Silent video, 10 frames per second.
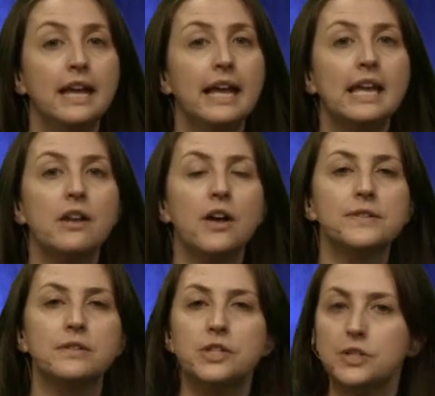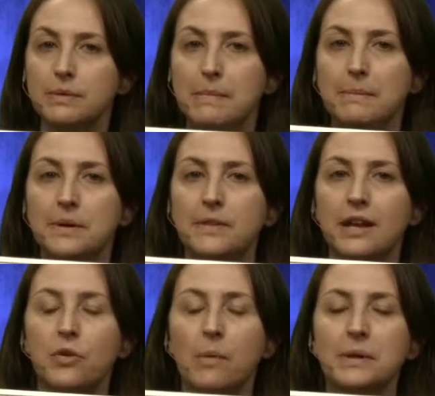And also just remember
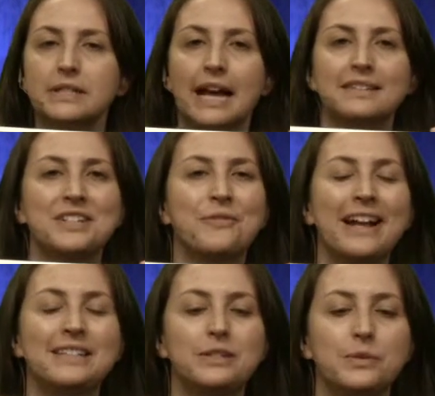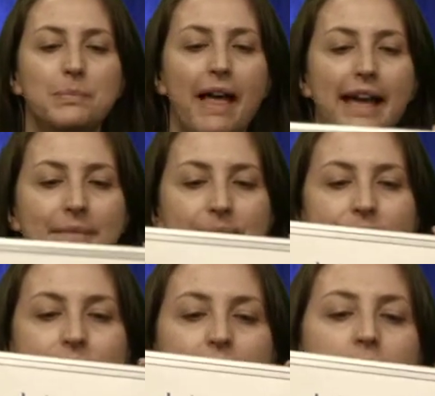that normal texting rights do apply.
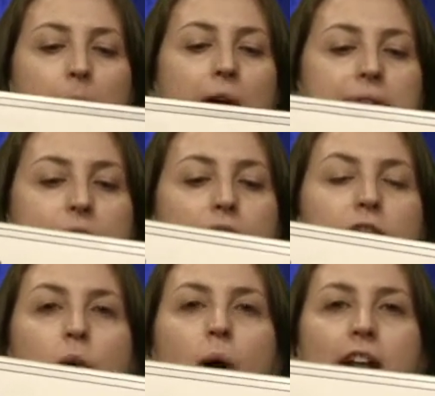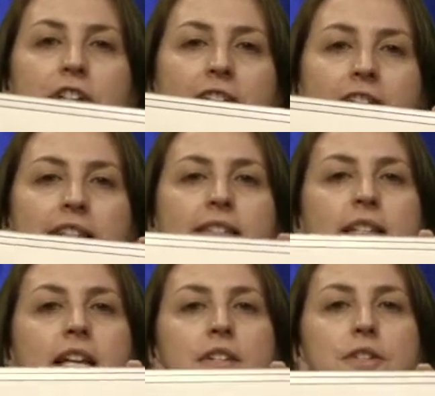Um, also, if you're watching this
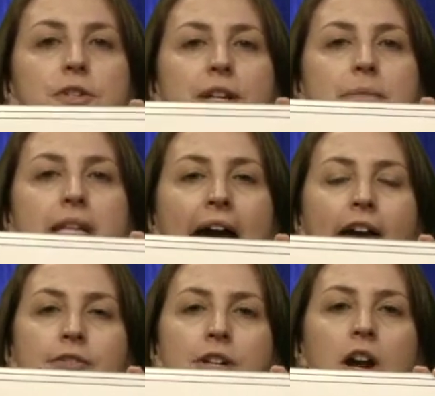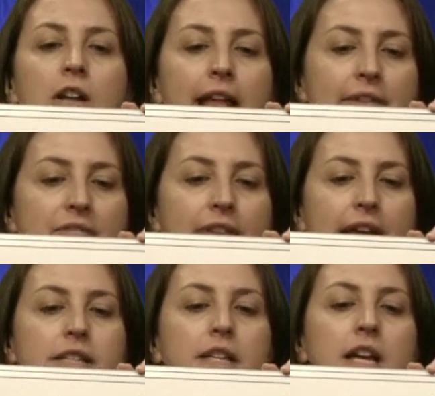streamed after our live
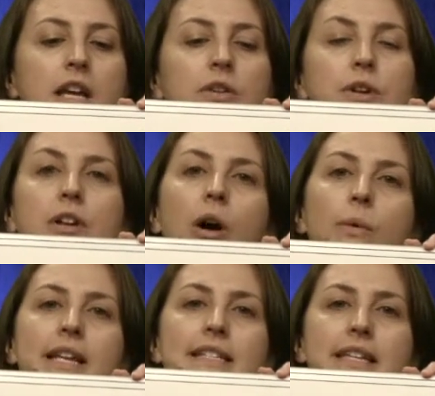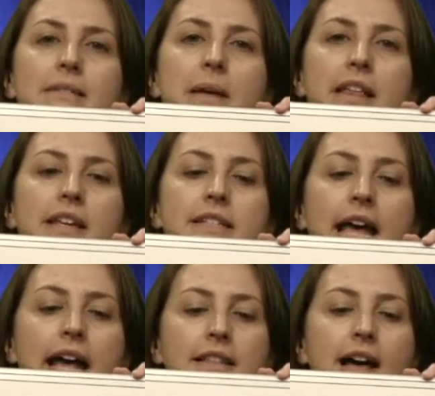event, you can always email us
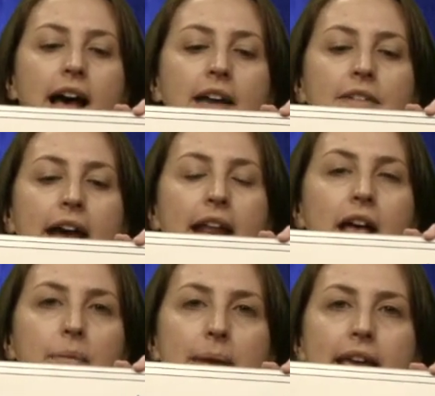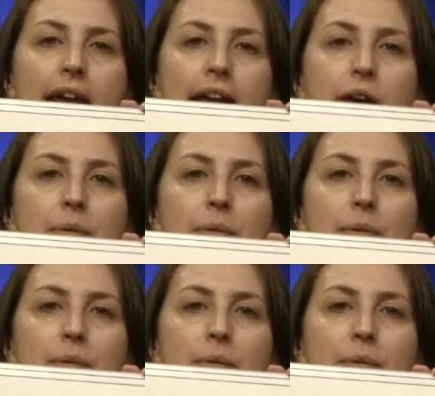at live at lbaop.org.